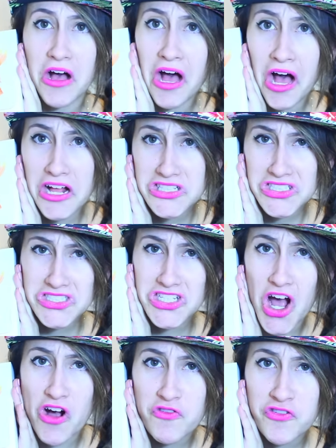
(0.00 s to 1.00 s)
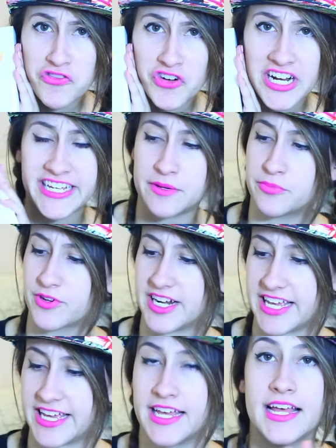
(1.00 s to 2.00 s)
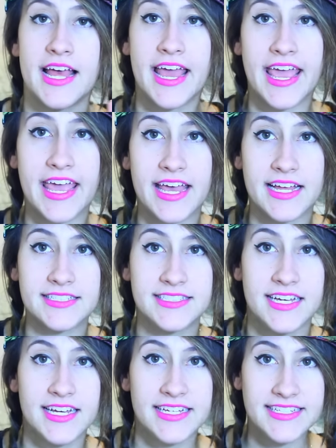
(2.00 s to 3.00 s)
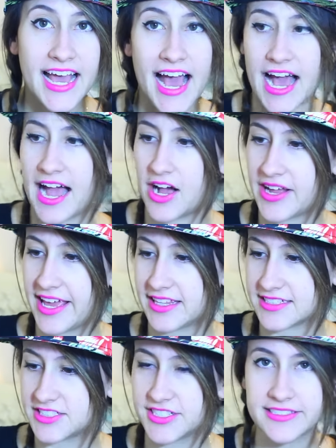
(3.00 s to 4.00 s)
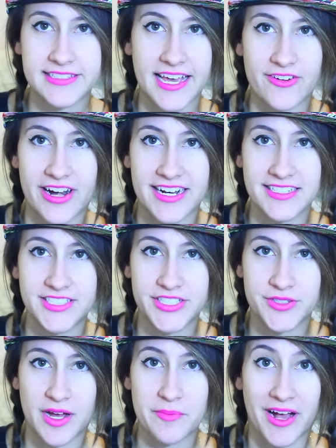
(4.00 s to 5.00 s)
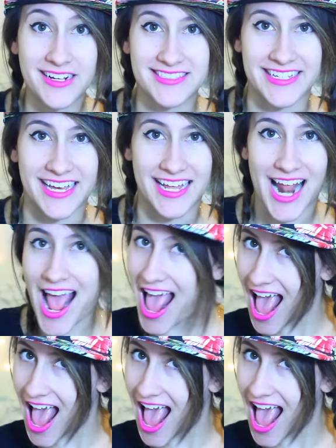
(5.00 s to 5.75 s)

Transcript: Oh, it's so freaking pretty. And yeah, okay, let's just get right into unboxing it.